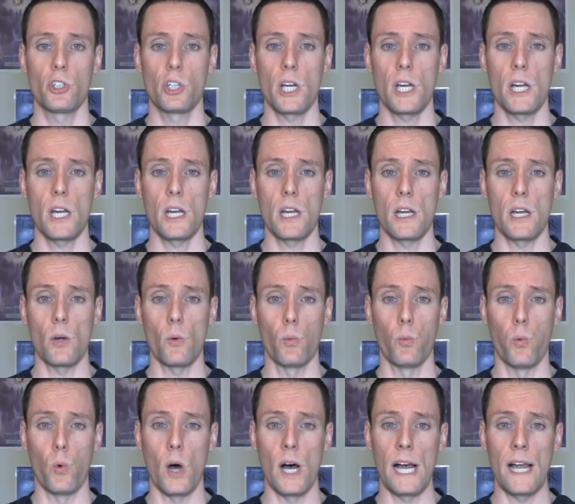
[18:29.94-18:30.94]
Gee,
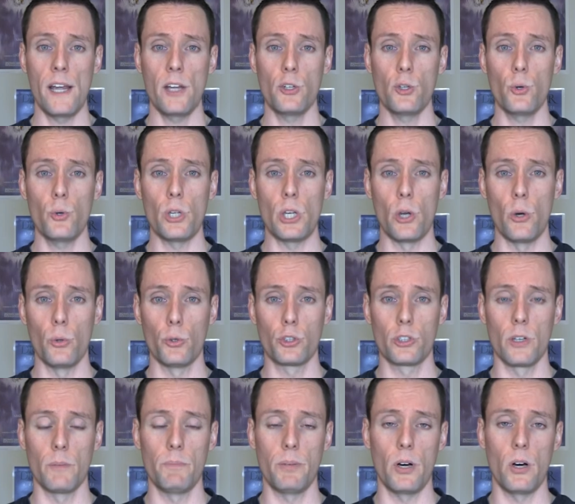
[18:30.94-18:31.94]
why do you
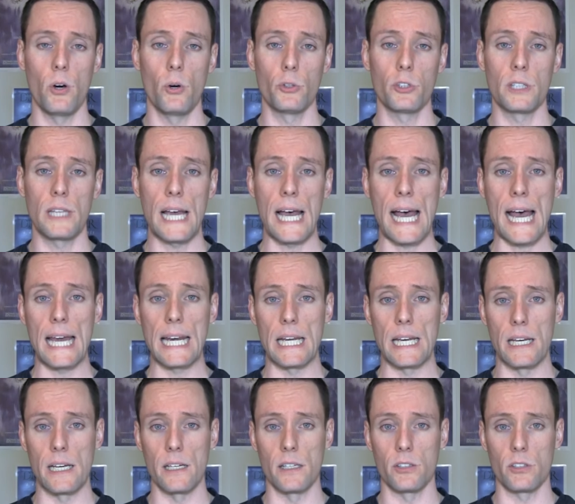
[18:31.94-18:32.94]
suppose that
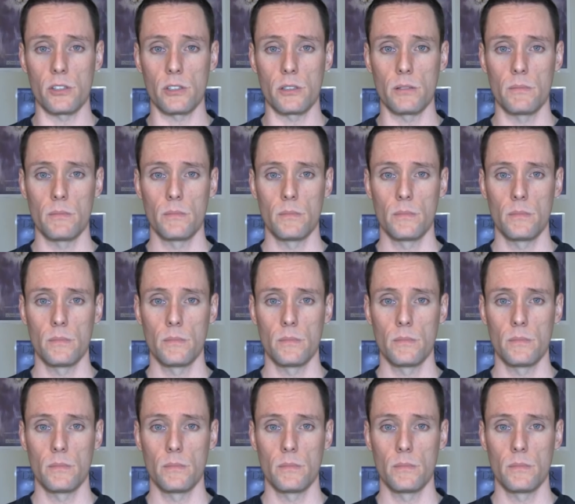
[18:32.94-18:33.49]
is?